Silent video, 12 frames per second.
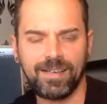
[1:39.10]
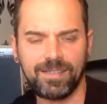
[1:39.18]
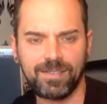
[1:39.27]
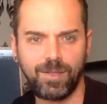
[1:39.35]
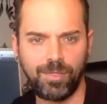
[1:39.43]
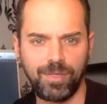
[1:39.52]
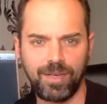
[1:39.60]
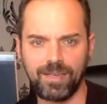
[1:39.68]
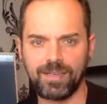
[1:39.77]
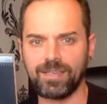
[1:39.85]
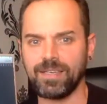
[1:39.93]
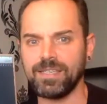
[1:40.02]

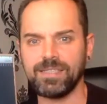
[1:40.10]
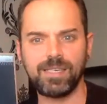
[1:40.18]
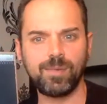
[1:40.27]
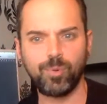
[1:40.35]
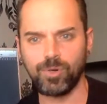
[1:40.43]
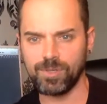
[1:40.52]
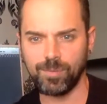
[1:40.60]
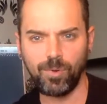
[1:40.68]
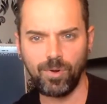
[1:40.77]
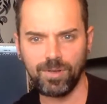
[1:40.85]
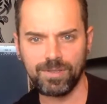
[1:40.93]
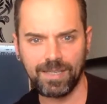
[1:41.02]
something easy,
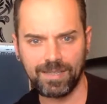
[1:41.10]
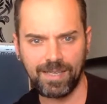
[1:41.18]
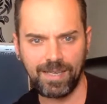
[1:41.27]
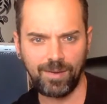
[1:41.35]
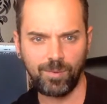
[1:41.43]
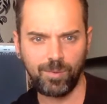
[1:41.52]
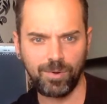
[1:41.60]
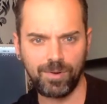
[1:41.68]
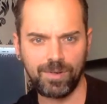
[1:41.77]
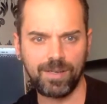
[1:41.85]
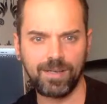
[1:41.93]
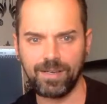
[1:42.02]
portable that can
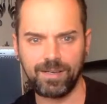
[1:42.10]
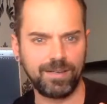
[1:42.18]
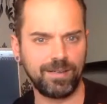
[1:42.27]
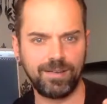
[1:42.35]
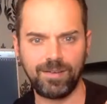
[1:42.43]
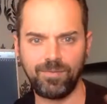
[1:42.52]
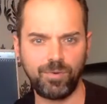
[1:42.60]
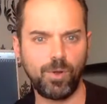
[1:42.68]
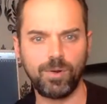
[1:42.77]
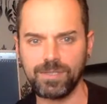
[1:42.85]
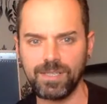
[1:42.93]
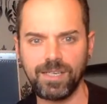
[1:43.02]
work
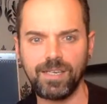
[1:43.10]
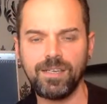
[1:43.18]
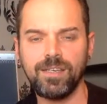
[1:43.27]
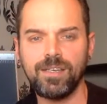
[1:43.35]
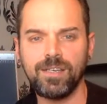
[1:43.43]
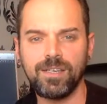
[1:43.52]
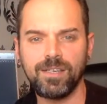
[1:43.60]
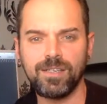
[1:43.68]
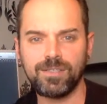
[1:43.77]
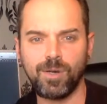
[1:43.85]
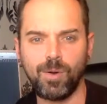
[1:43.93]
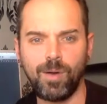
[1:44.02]
flawlessly.
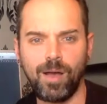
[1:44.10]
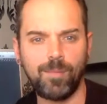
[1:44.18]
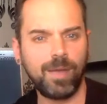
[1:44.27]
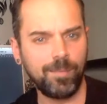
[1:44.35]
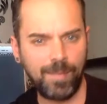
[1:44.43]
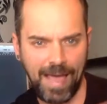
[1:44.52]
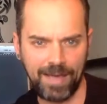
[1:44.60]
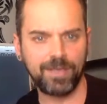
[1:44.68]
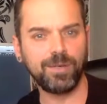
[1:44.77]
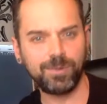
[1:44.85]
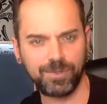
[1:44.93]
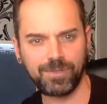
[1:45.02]
So I'm a Mac
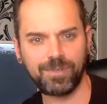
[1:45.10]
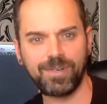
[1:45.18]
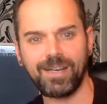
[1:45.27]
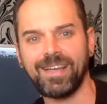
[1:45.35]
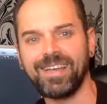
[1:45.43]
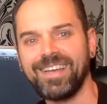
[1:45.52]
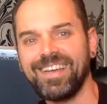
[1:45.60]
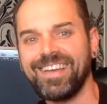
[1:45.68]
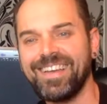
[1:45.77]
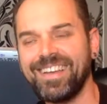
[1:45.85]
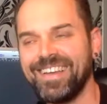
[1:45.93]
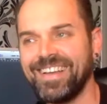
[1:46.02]
user
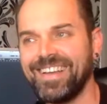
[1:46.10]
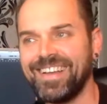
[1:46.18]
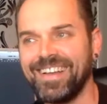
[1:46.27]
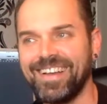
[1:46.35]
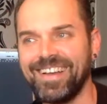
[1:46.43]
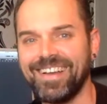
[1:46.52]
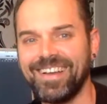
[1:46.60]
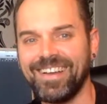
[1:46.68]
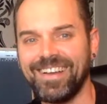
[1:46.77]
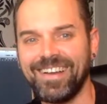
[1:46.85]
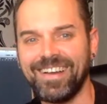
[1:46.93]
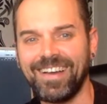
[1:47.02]

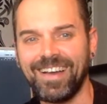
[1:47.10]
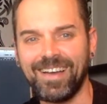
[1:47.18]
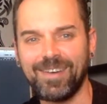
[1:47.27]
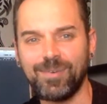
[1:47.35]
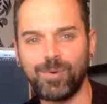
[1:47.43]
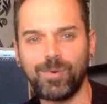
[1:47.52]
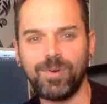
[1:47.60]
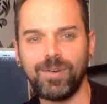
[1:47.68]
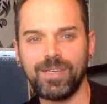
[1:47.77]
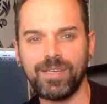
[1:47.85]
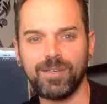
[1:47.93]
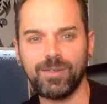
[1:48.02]
and
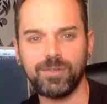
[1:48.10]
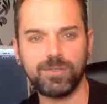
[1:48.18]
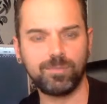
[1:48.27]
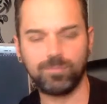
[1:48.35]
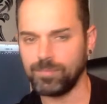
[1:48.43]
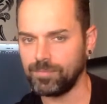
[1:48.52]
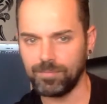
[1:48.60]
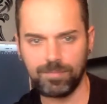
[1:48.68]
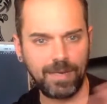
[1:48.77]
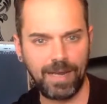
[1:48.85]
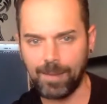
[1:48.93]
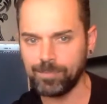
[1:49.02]
regularly use
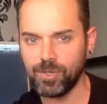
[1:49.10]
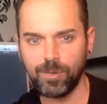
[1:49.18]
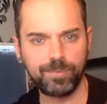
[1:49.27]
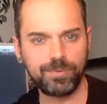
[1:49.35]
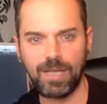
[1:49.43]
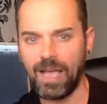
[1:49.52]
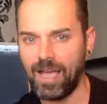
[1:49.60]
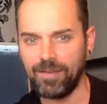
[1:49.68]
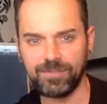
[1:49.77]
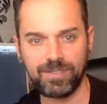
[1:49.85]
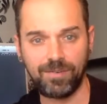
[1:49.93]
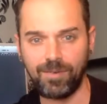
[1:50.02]
laptops. I
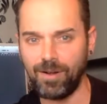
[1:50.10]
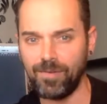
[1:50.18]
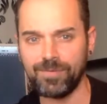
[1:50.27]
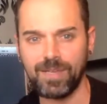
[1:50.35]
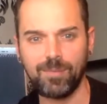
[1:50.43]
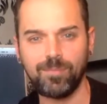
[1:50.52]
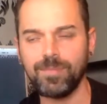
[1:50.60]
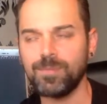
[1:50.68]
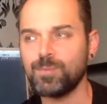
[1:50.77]
have several of them.